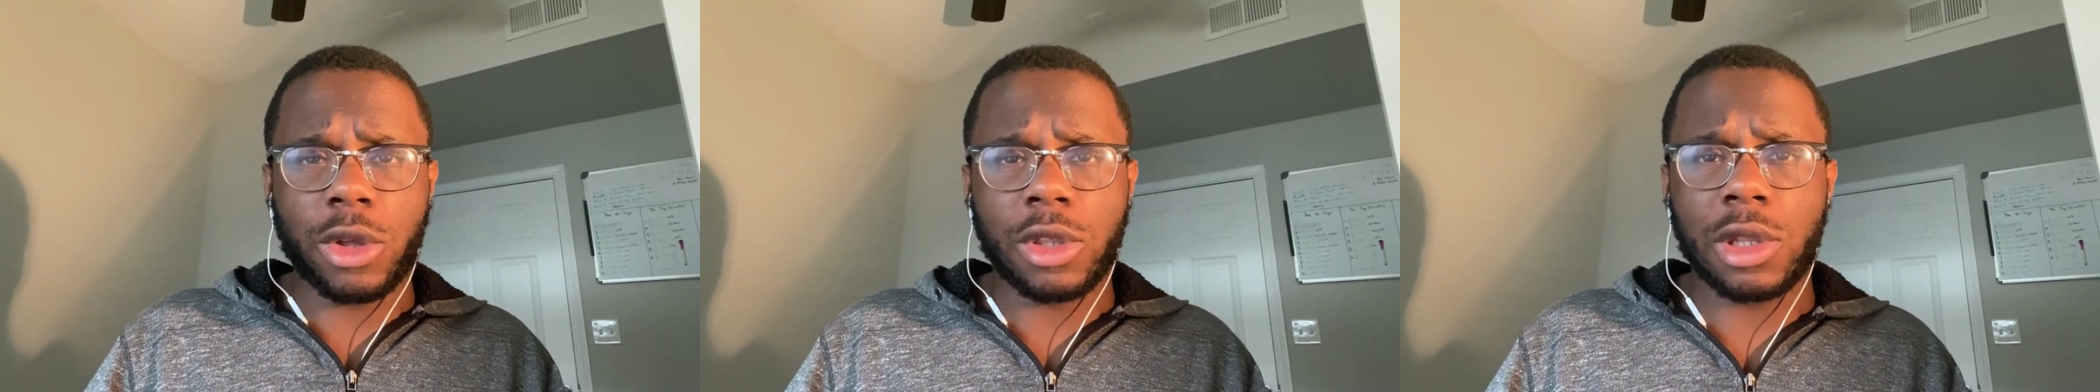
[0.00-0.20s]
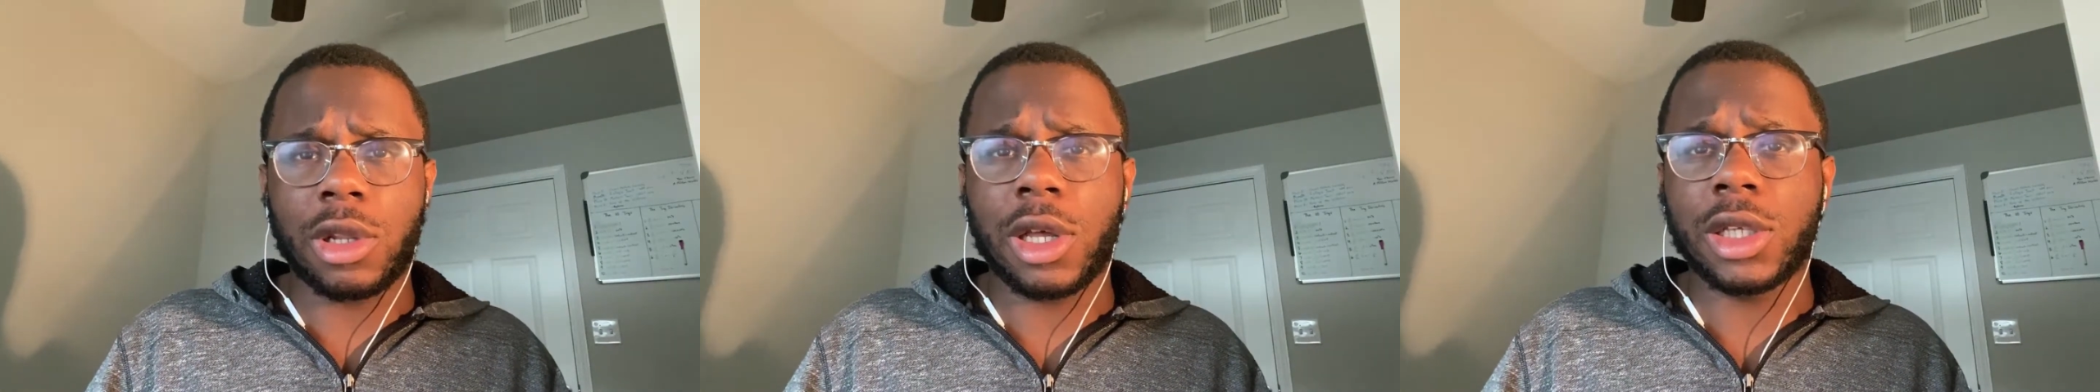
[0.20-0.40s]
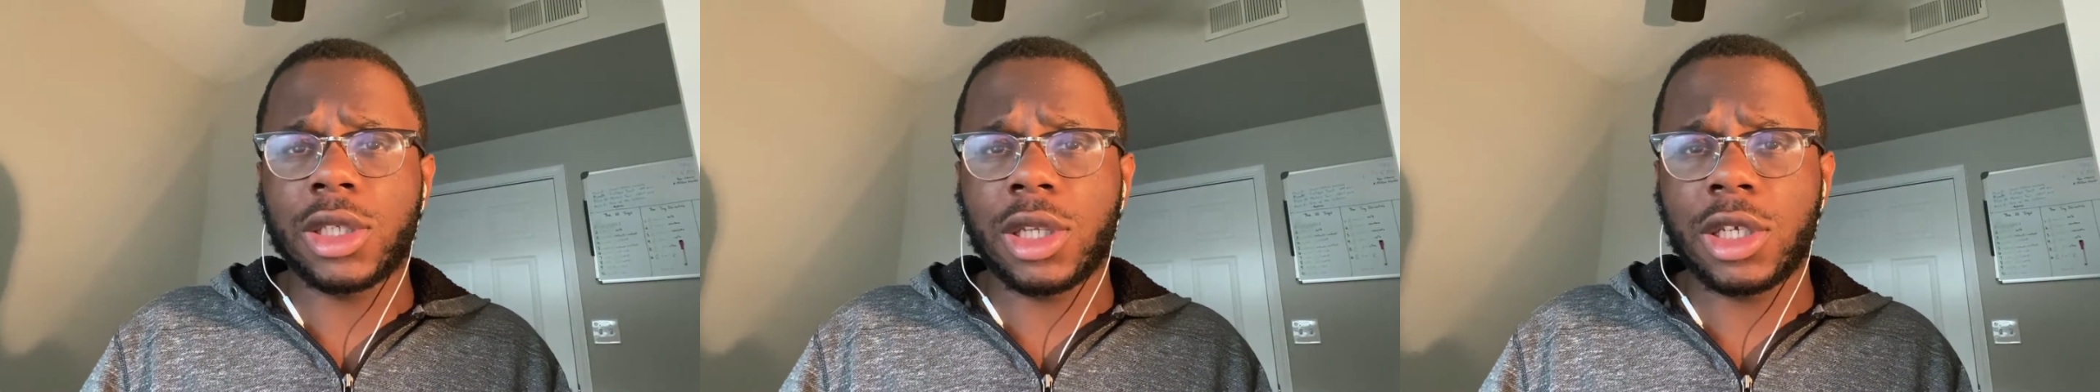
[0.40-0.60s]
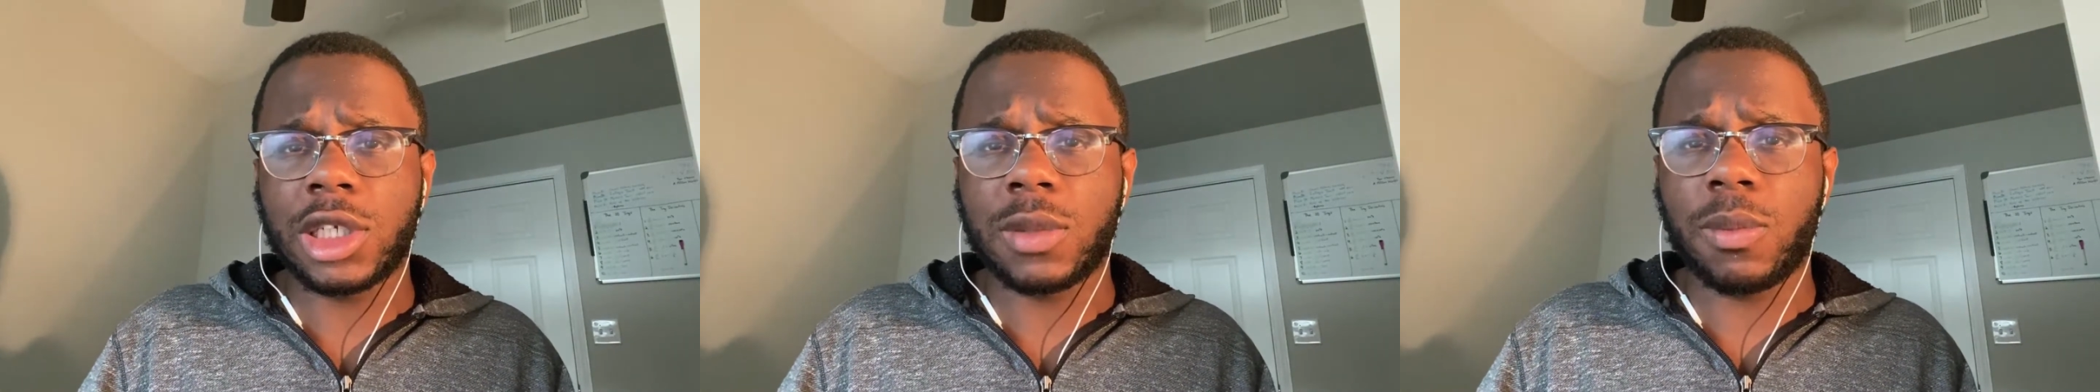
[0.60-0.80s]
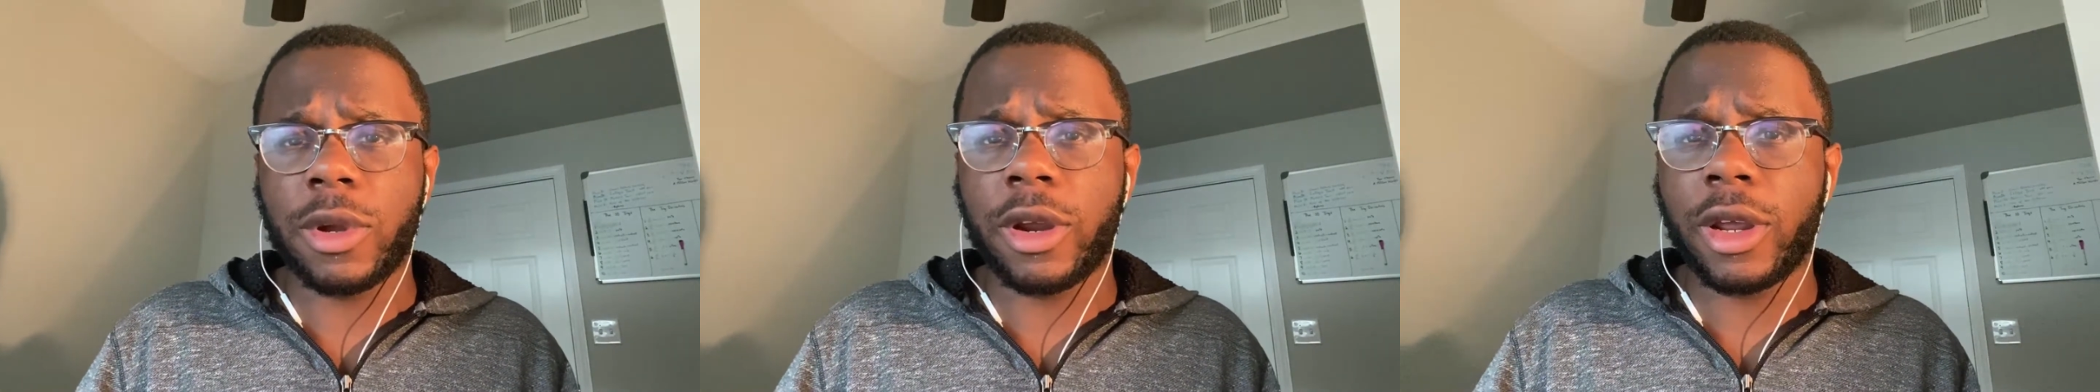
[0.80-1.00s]
to launch an
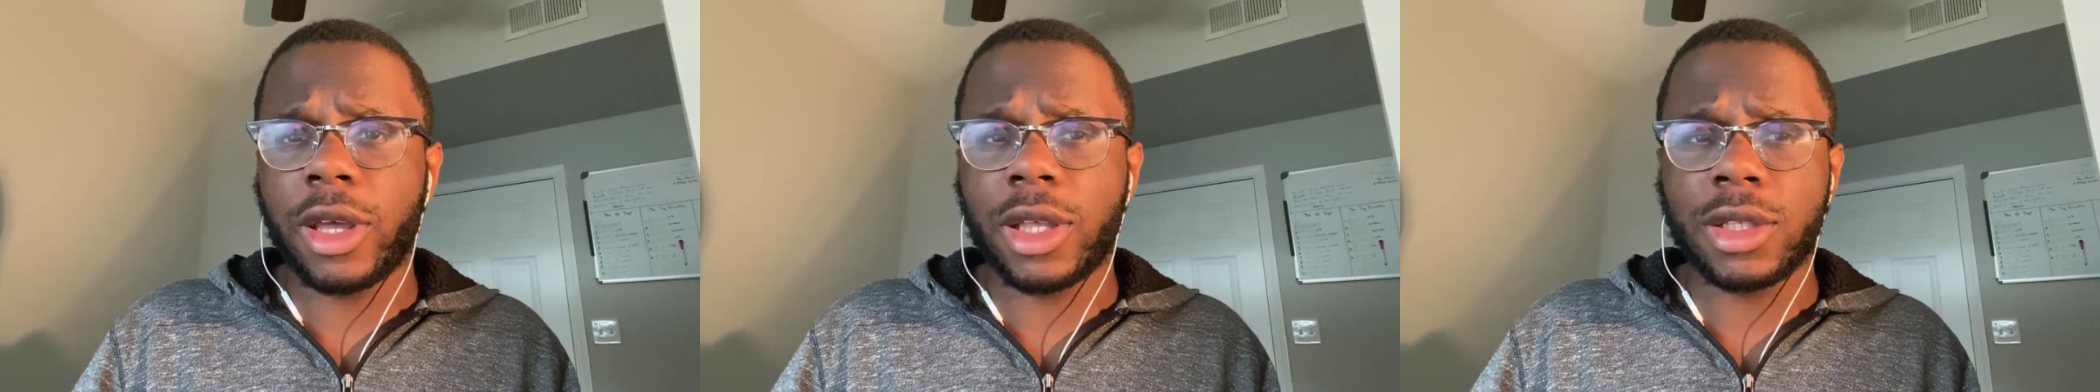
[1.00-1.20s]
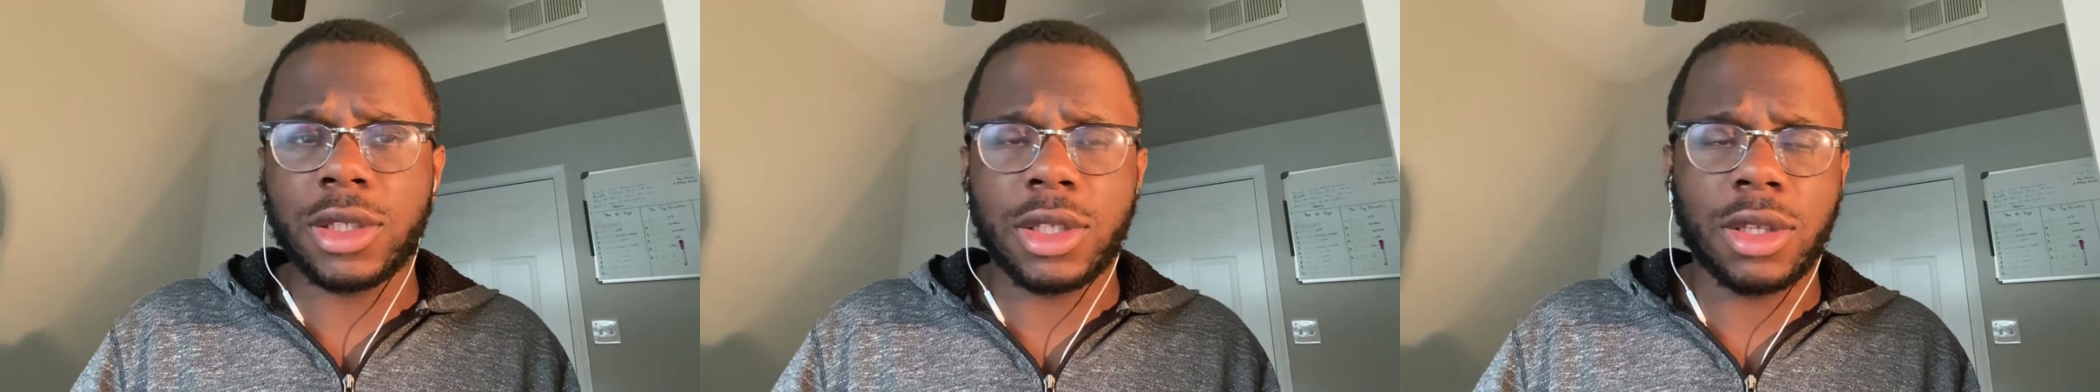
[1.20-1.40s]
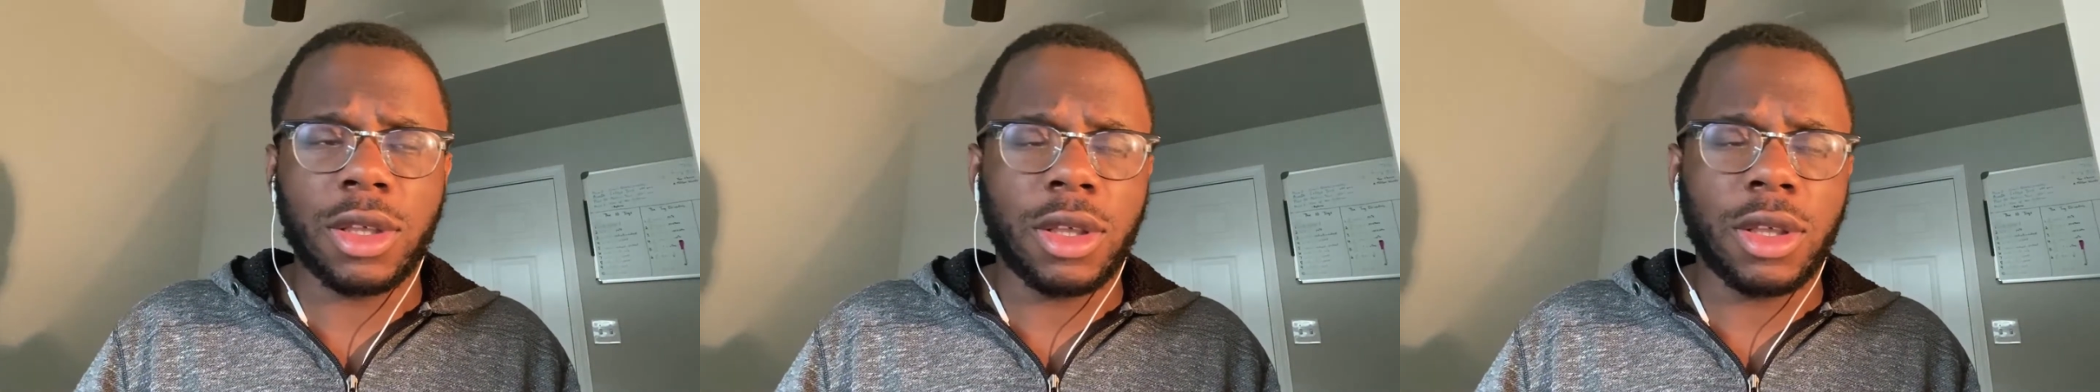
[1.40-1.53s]
experience.